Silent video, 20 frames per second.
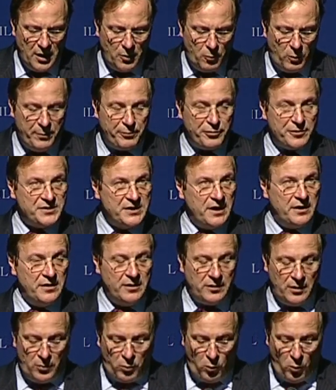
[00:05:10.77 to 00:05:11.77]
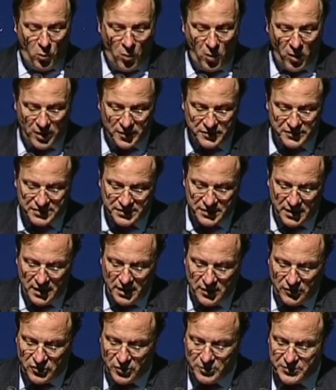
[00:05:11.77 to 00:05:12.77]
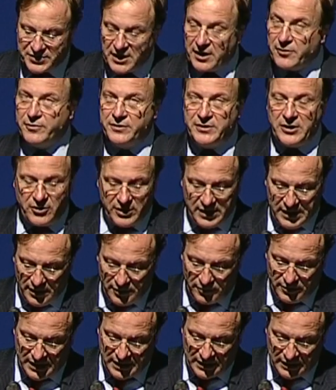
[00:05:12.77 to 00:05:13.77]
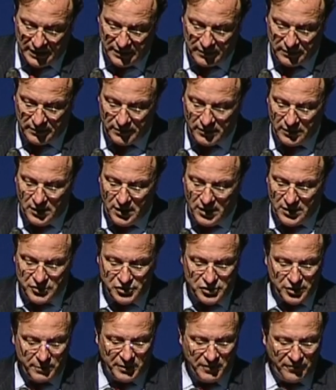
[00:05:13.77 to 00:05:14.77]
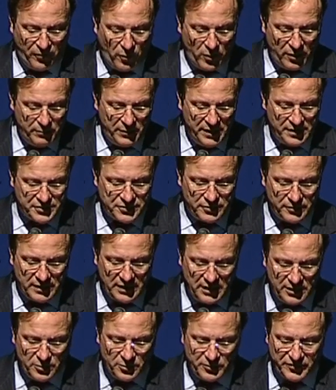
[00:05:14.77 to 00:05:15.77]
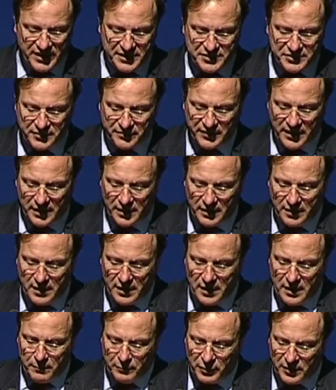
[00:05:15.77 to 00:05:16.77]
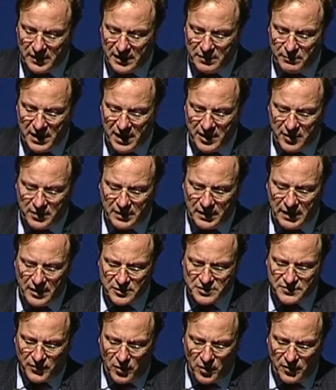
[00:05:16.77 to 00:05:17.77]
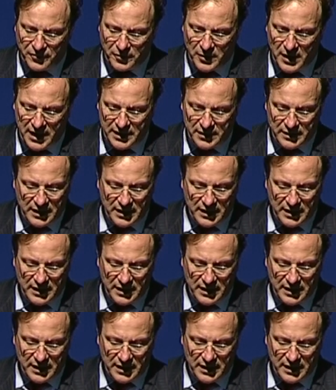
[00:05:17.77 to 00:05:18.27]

We presented awards to Secretary Hillary Clinton, German Foreign Minister Guido Westerwelle, Berlin Mayor Klaus Wowereit,